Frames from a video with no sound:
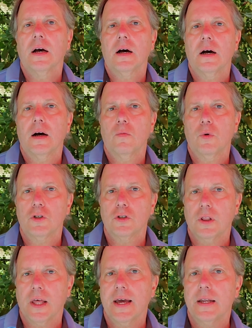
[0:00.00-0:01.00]
uh, which
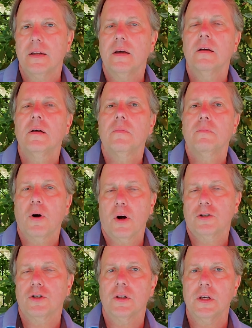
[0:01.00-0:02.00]
led
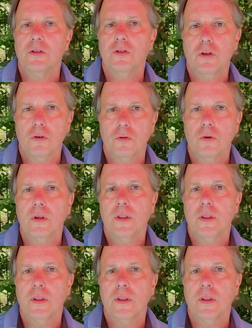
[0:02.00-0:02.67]
partially to